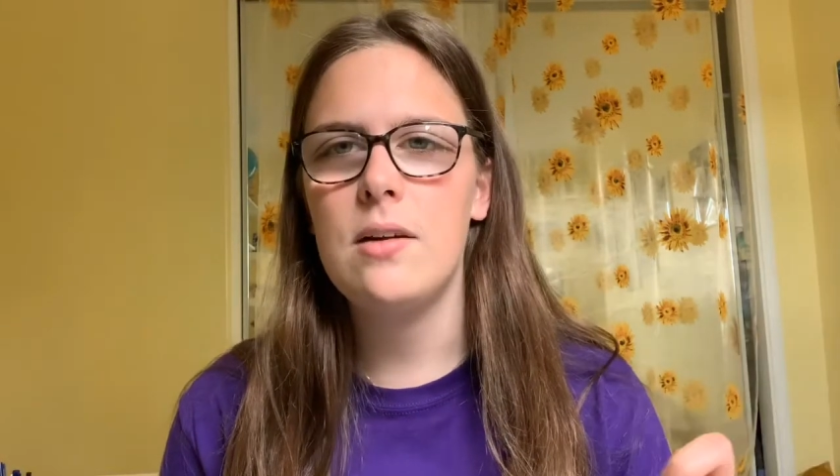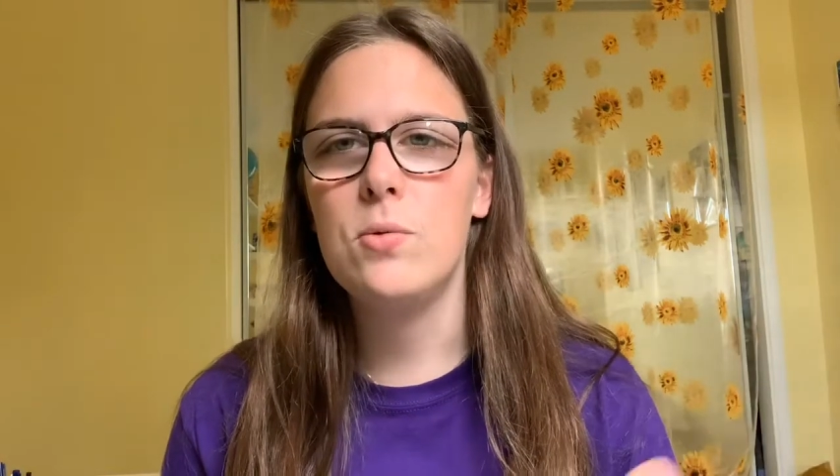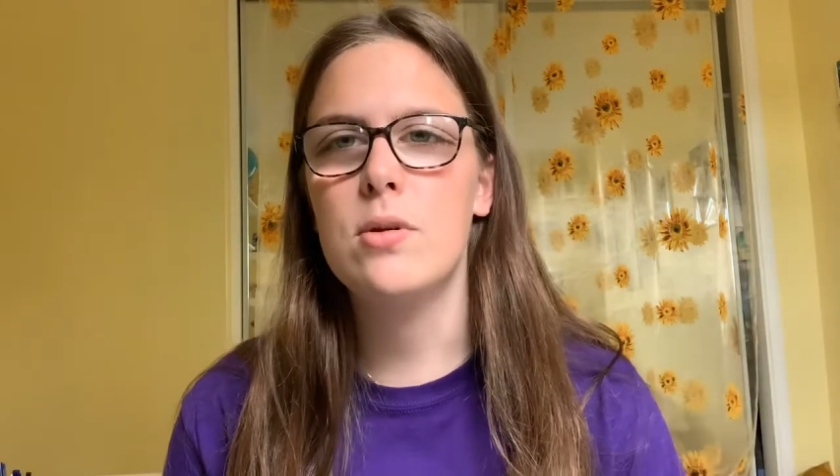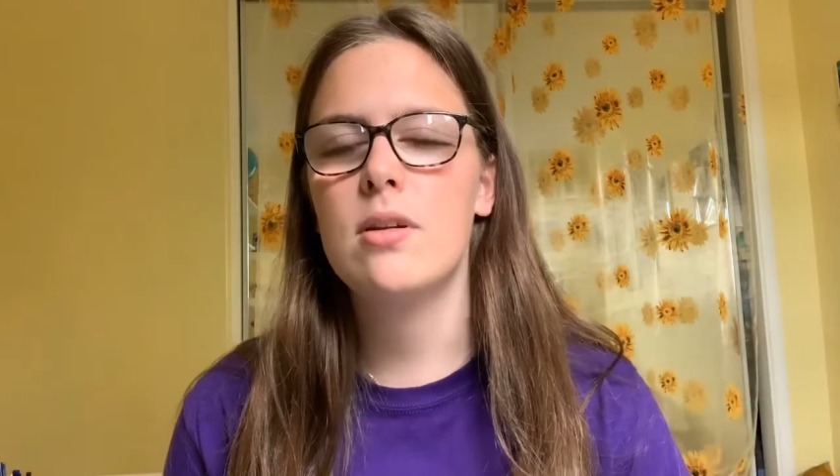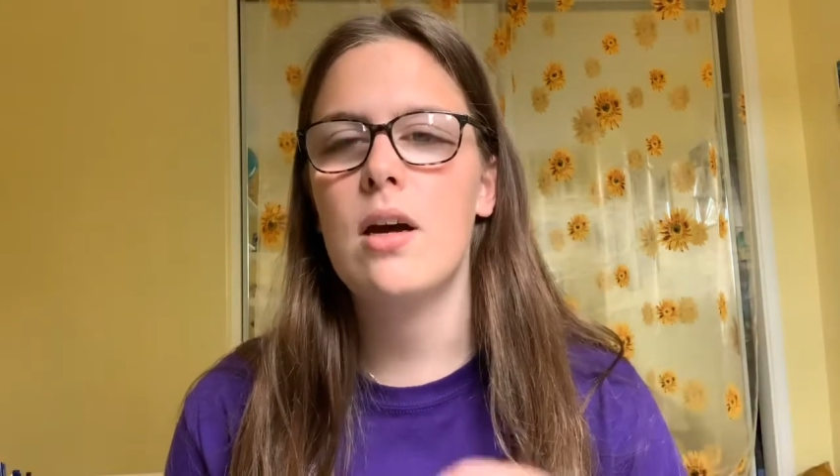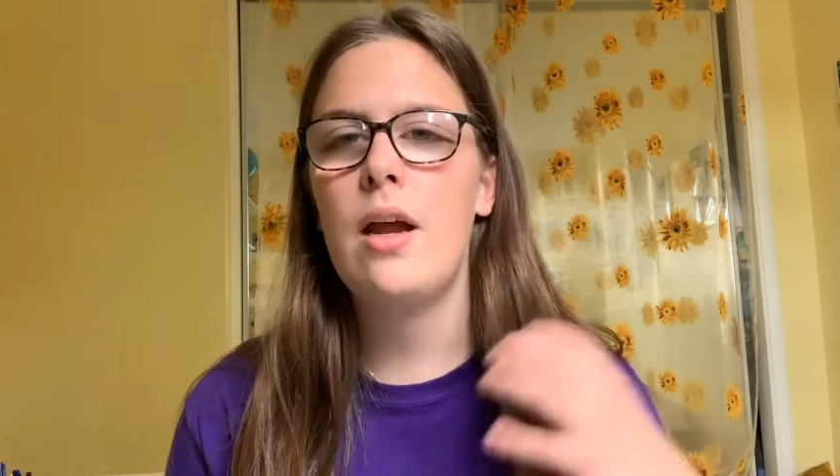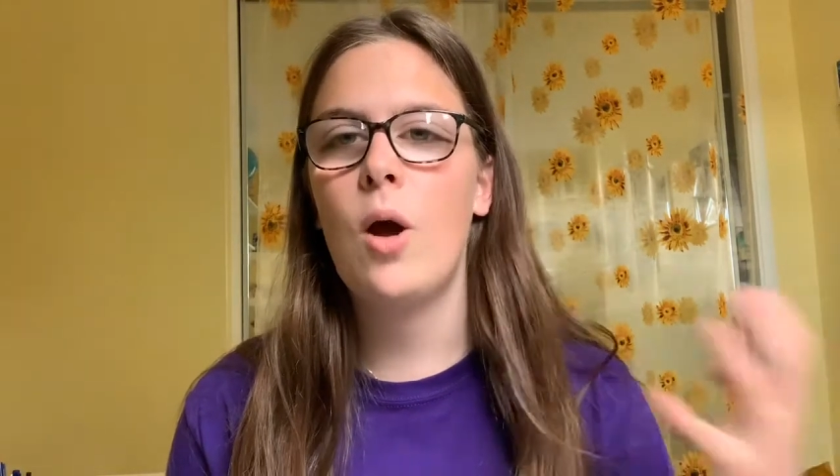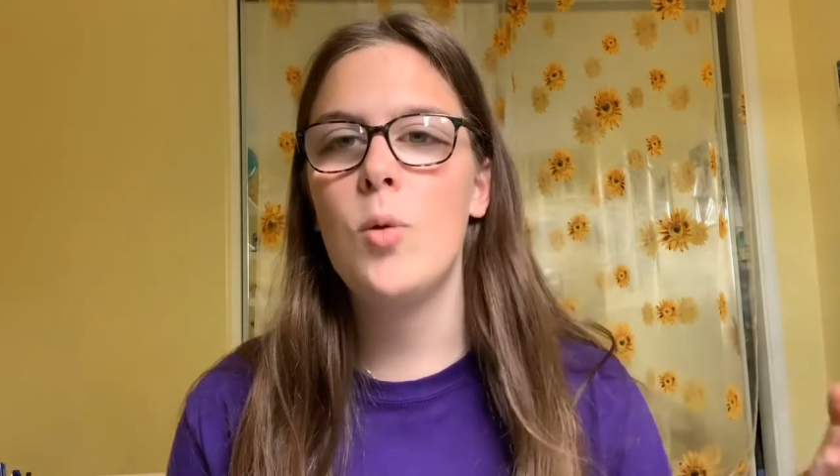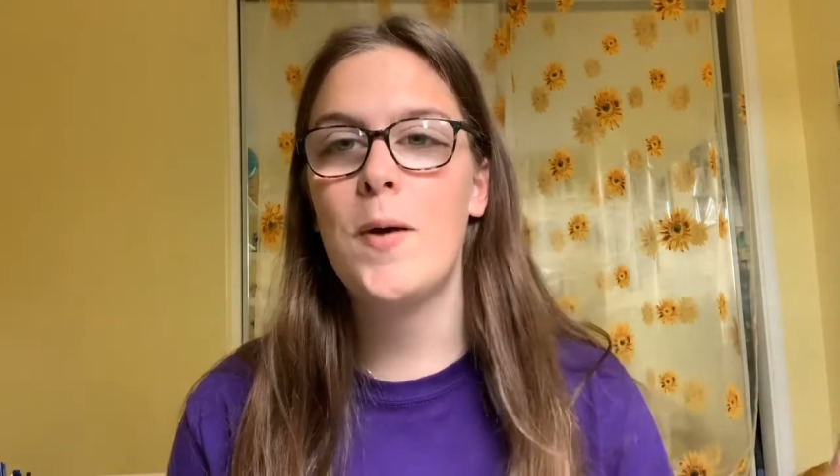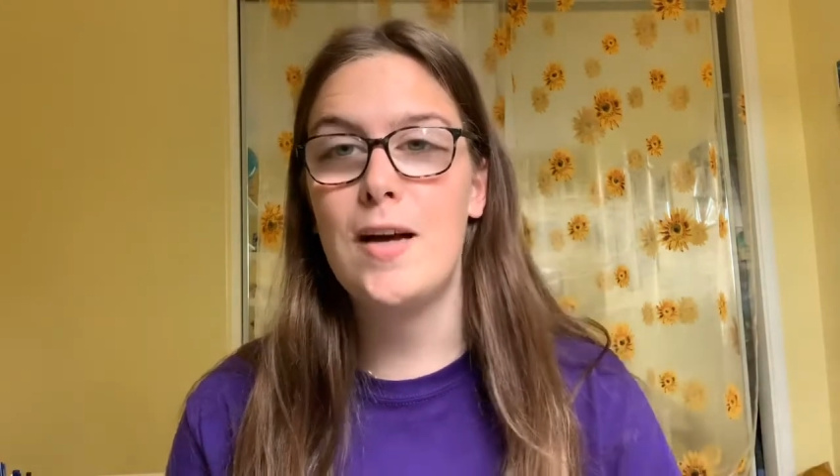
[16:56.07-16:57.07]
was I
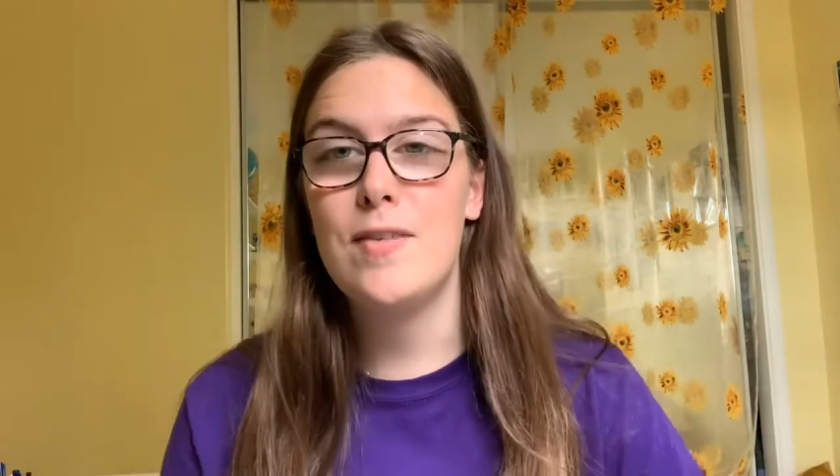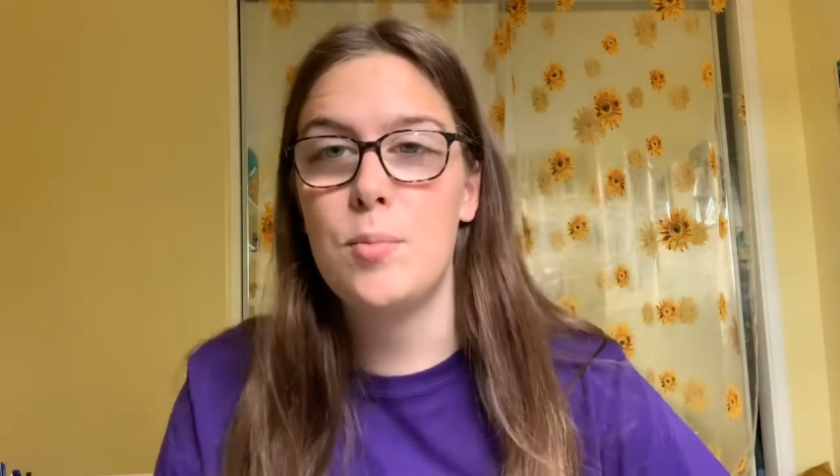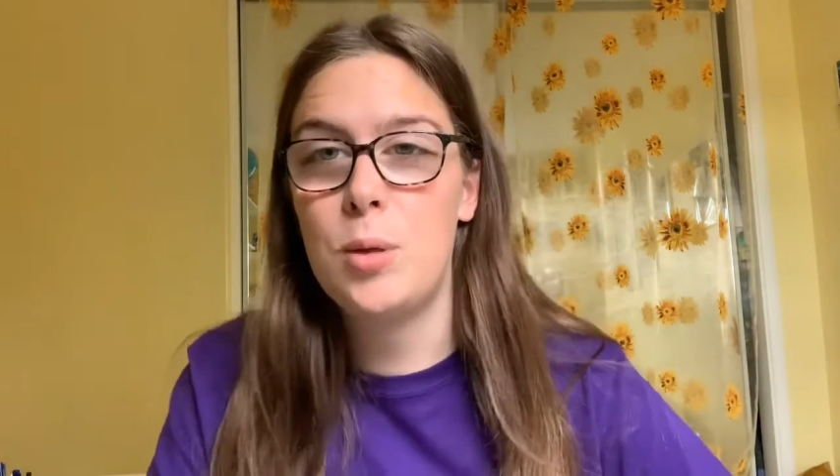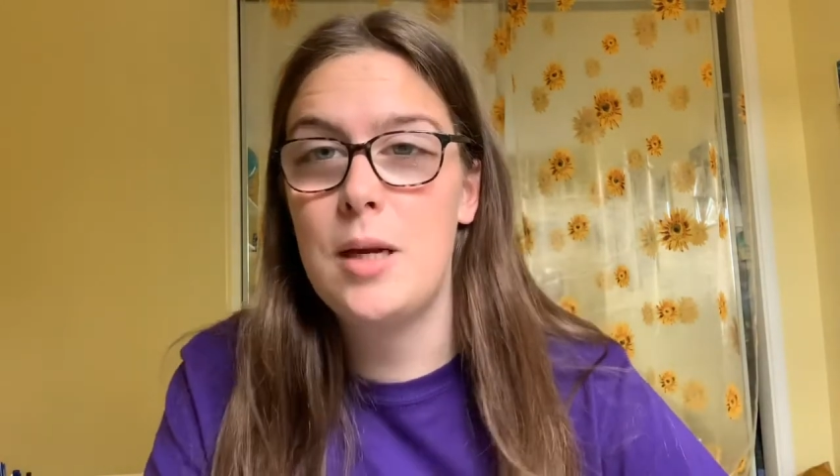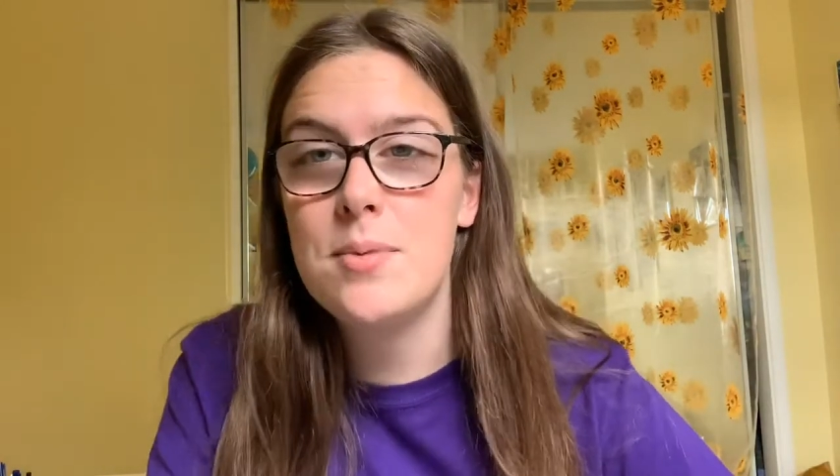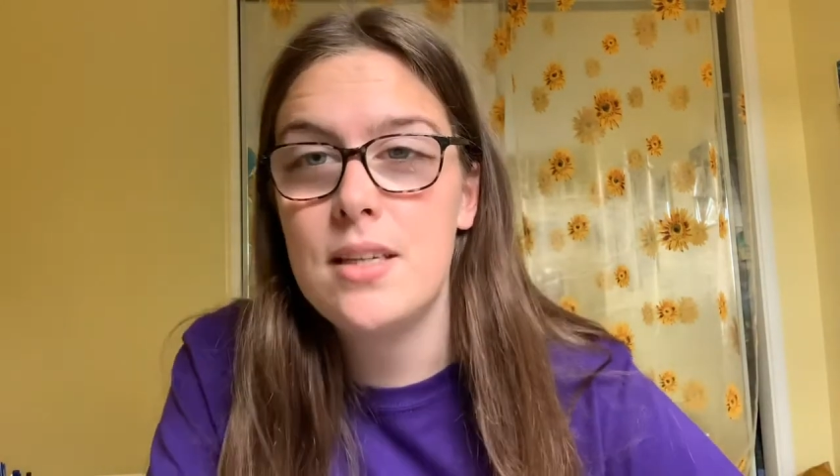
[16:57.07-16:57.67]
hope I have epilepsy,